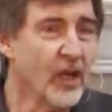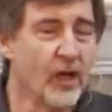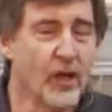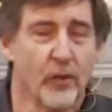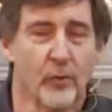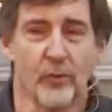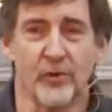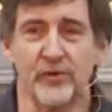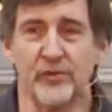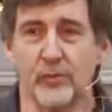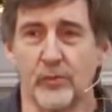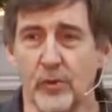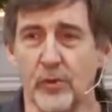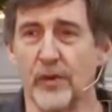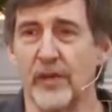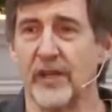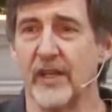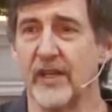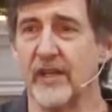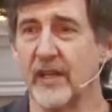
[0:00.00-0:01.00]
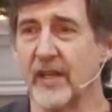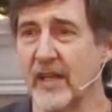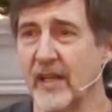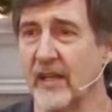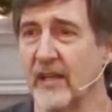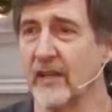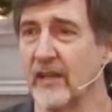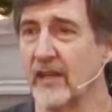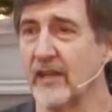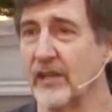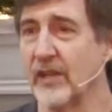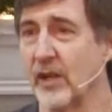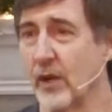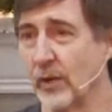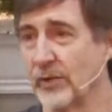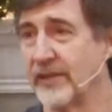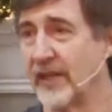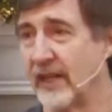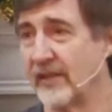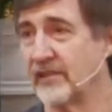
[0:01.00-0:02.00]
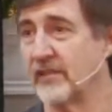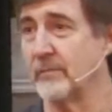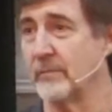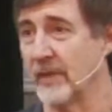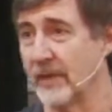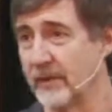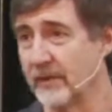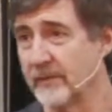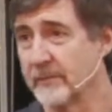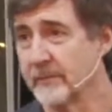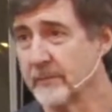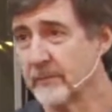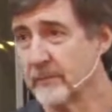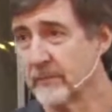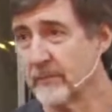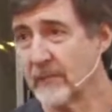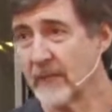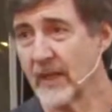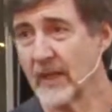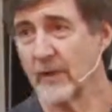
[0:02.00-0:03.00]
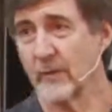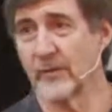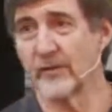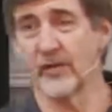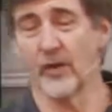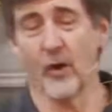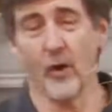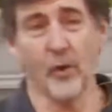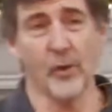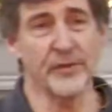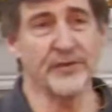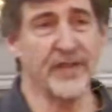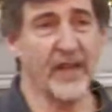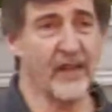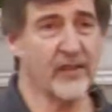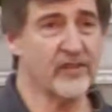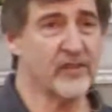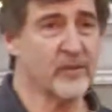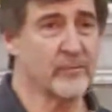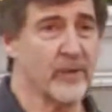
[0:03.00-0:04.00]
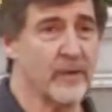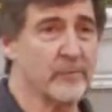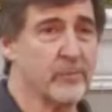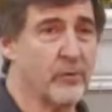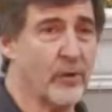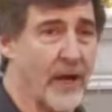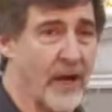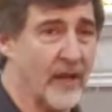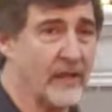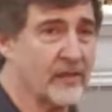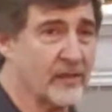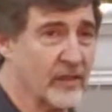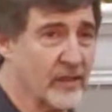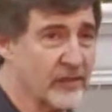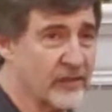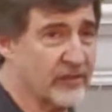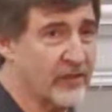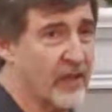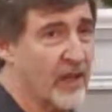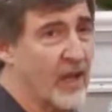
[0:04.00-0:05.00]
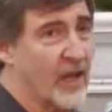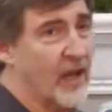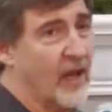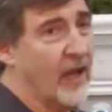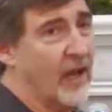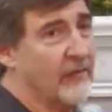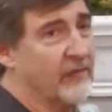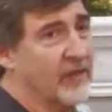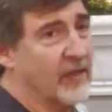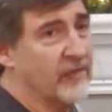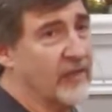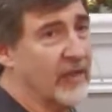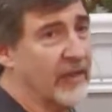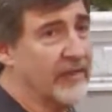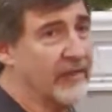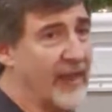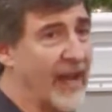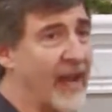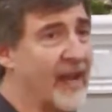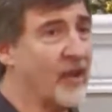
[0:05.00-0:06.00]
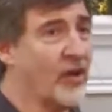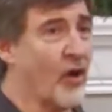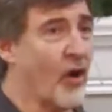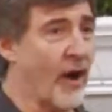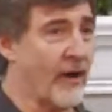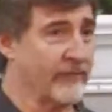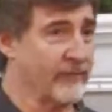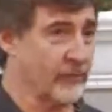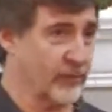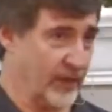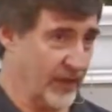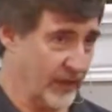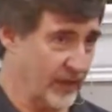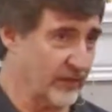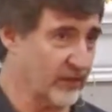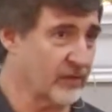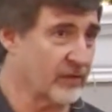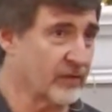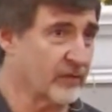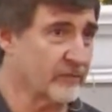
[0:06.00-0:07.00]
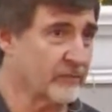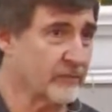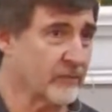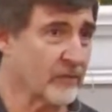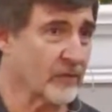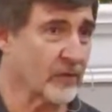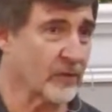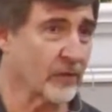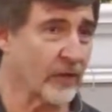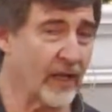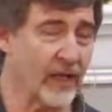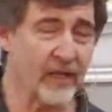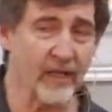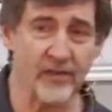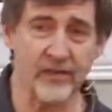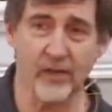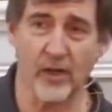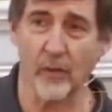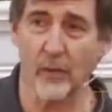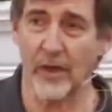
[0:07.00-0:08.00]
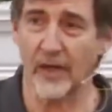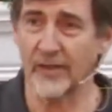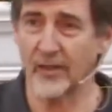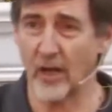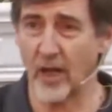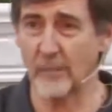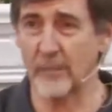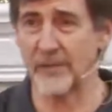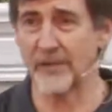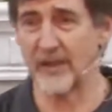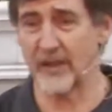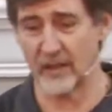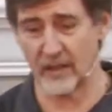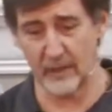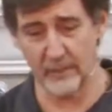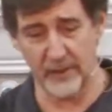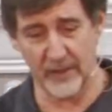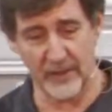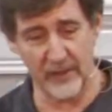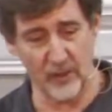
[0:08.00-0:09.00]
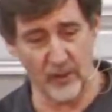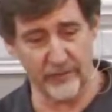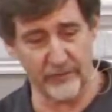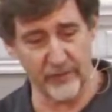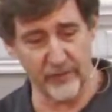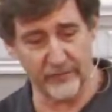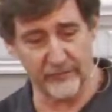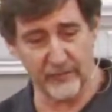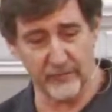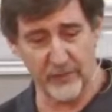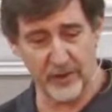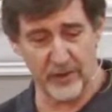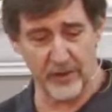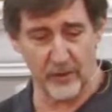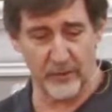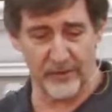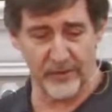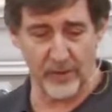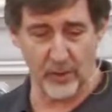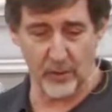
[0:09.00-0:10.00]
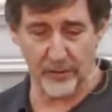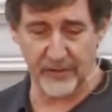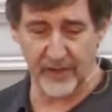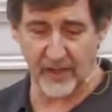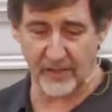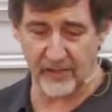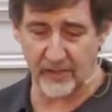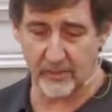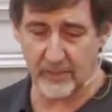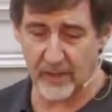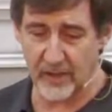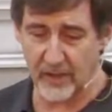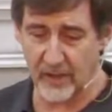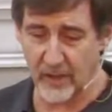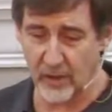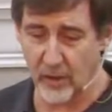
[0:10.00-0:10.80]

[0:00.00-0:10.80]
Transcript: was rooted in the Old Testament. It was an Old Testament practice of giving thank offerings, right? And so I want to talk about that a little bit. If you're familiar with the Old Testament,